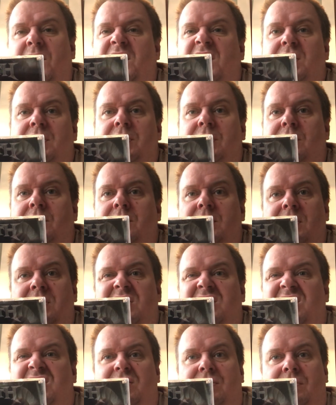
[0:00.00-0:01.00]
these songs are
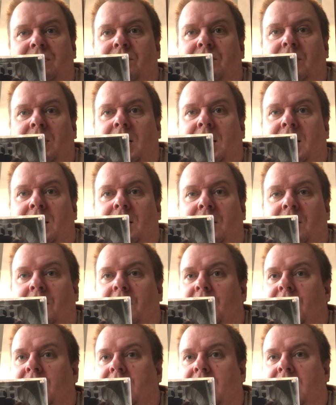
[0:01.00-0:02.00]
just really
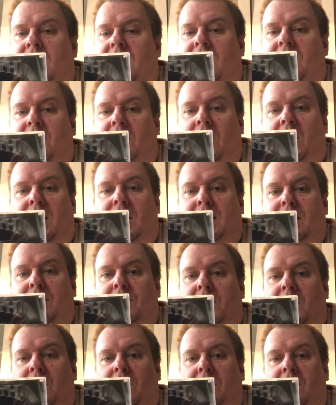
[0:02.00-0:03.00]
annoying and I don't like them
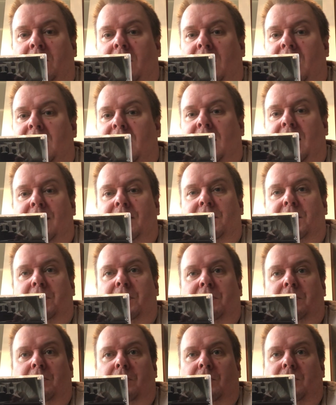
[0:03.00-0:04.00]
at all, like How
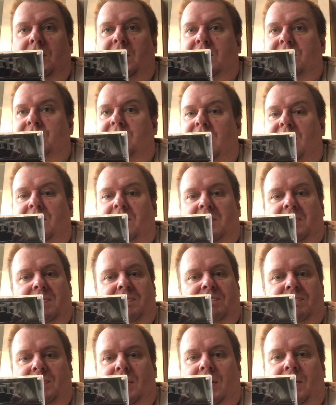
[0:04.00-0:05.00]
Cool Will Travel,
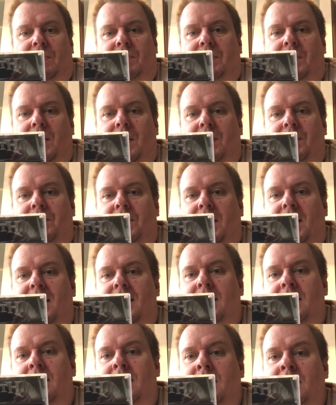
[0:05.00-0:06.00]
not a fan of
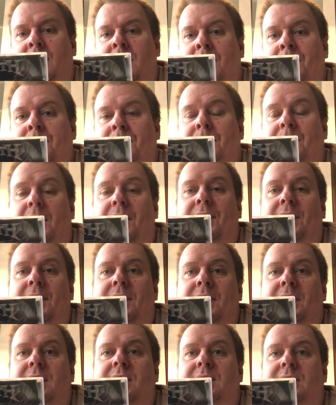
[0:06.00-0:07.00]
that. But
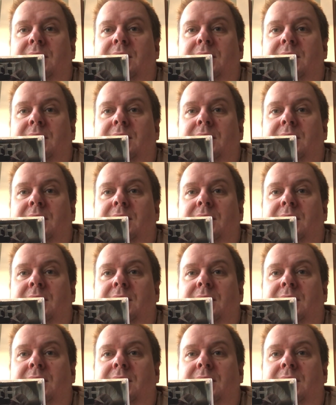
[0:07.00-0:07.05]
then there's